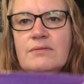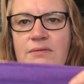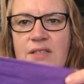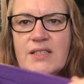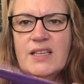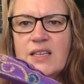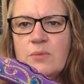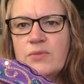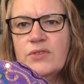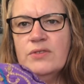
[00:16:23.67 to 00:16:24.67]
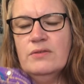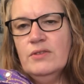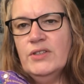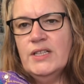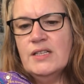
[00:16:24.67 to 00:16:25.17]
seams
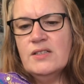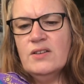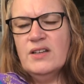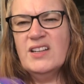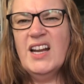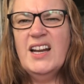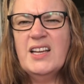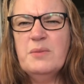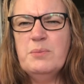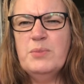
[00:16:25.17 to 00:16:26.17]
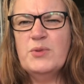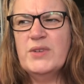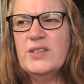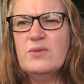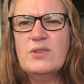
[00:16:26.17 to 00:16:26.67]
on the inside, kind of like a
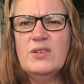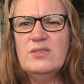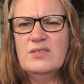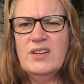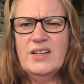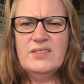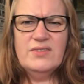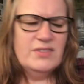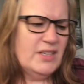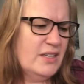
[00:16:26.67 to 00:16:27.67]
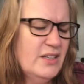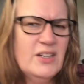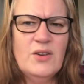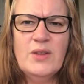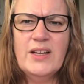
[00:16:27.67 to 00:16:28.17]
burrito roll kind of thing, you
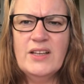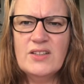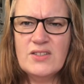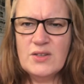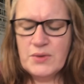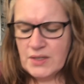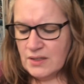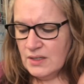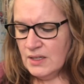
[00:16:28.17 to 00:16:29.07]
know, like in the sewing.